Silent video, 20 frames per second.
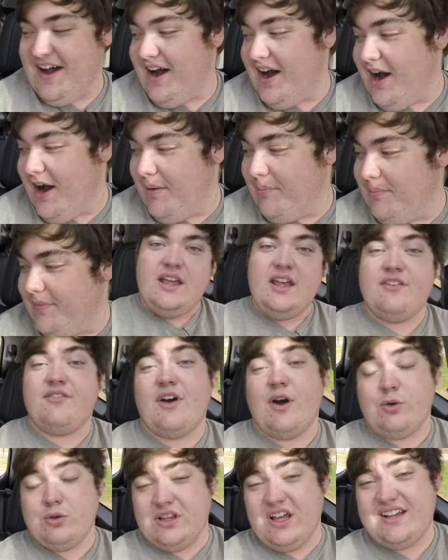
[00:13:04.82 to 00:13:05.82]
up
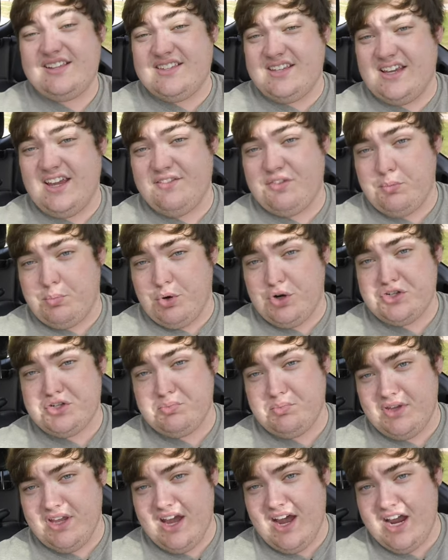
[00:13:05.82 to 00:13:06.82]
if I would like to give the
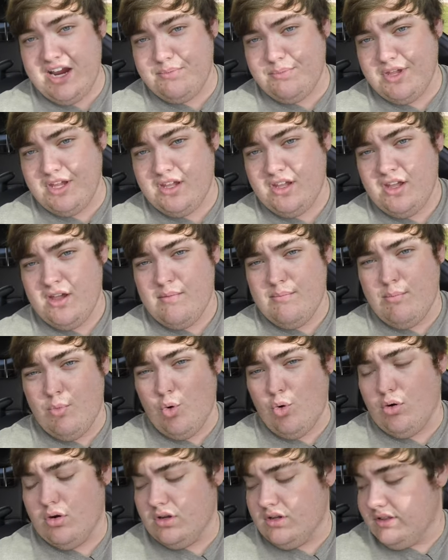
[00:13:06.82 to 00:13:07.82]
person behind me
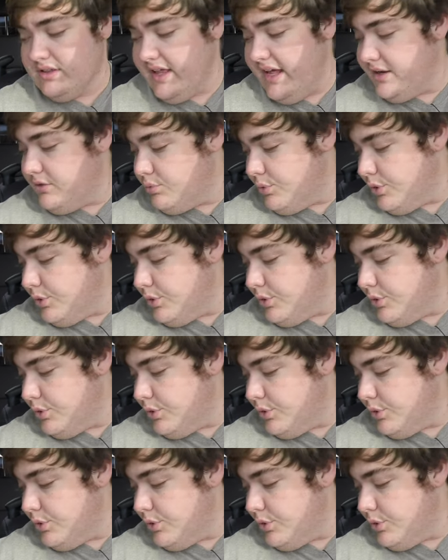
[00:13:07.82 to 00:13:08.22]
more leg